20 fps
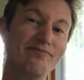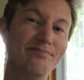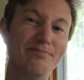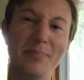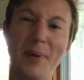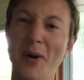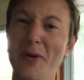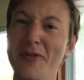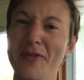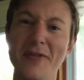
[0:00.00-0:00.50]

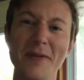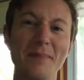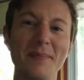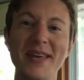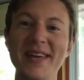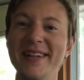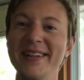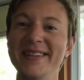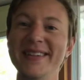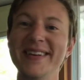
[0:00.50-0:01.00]
Both of them
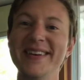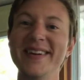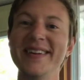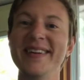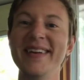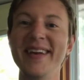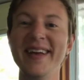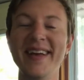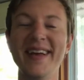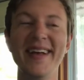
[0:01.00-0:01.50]
killed it.
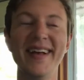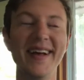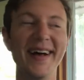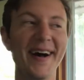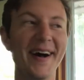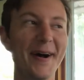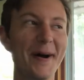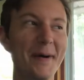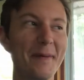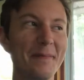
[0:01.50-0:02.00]

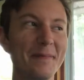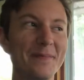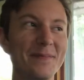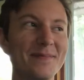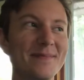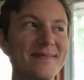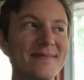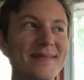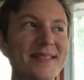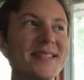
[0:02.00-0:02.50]

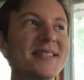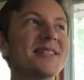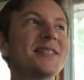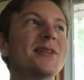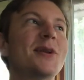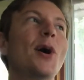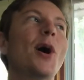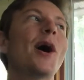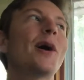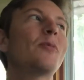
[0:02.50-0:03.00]
This is
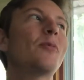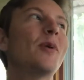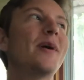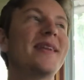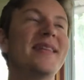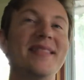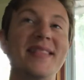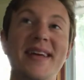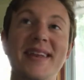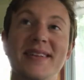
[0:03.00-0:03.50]
an odd
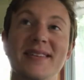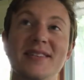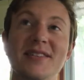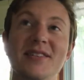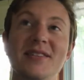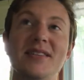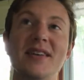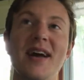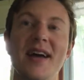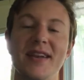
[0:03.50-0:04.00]
one in that it's
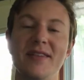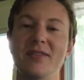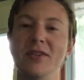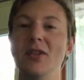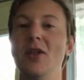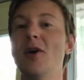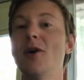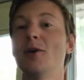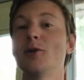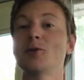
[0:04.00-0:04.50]
just kind of a
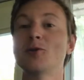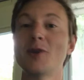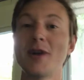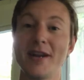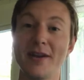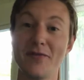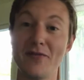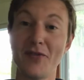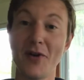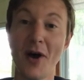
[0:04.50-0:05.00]
long
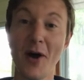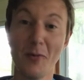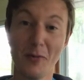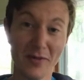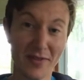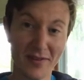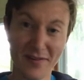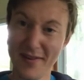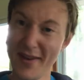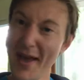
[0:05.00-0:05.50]
train of thought
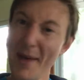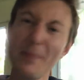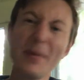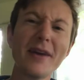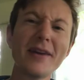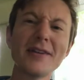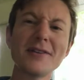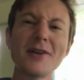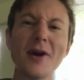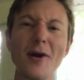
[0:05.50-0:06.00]
with an
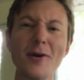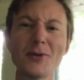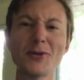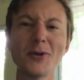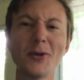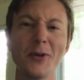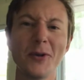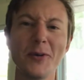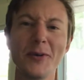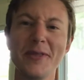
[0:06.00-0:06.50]
epic guitar
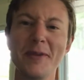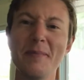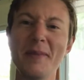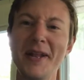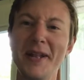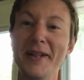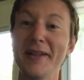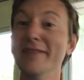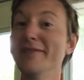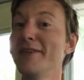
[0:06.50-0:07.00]
solo in the
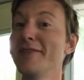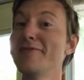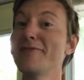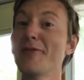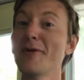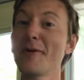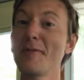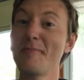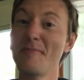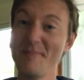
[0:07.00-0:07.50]
middle of it
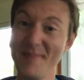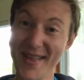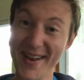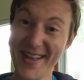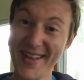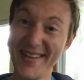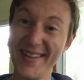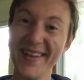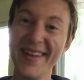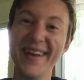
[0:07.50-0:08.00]
for a
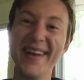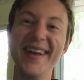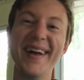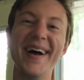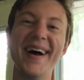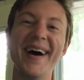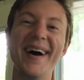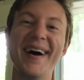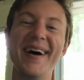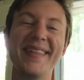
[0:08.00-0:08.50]
minute.
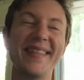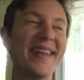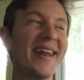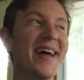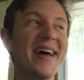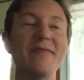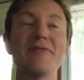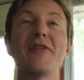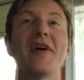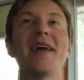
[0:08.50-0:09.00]
That I
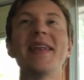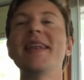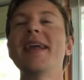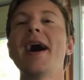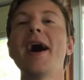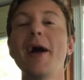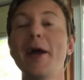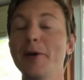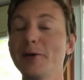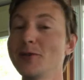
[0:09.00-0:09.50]
had fun.
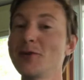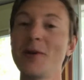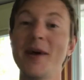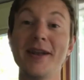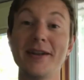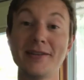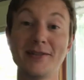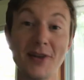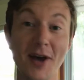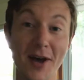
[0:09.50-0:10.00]
I also
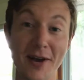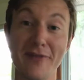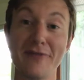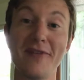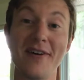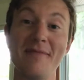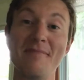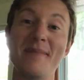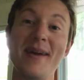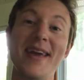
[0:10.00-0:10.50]
had a ton of
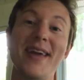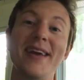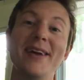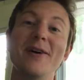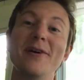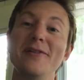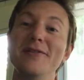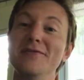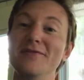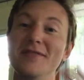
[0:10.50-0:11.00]
fun making
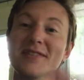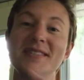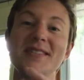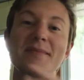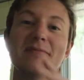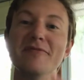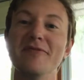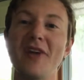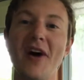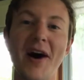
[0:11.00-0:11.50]
all of the
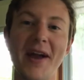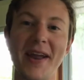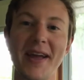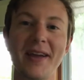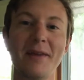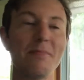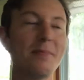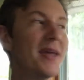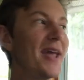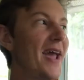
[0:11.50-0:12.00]

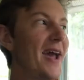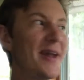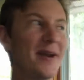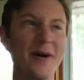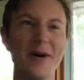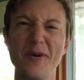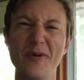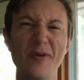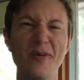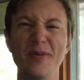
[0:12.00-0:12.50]
symphonic
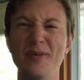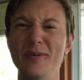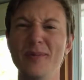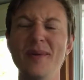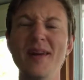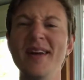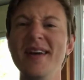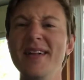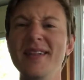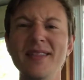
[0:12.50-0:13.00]
piano,
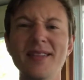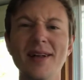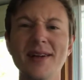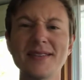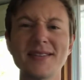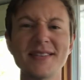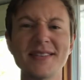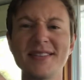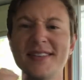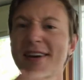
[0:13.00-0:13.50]

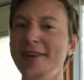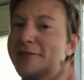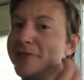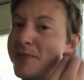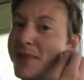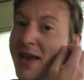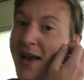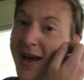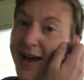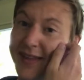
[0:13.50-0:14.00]
lots of stuff
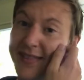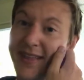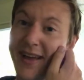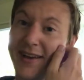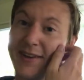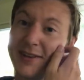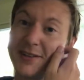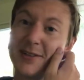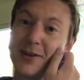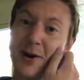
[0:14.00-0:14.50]
behind
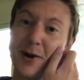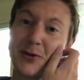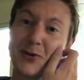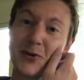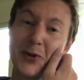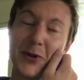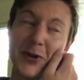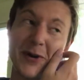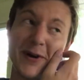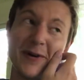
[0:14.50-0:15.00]
that guitar
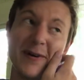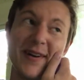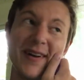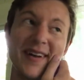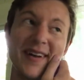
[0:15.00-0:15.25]
solo.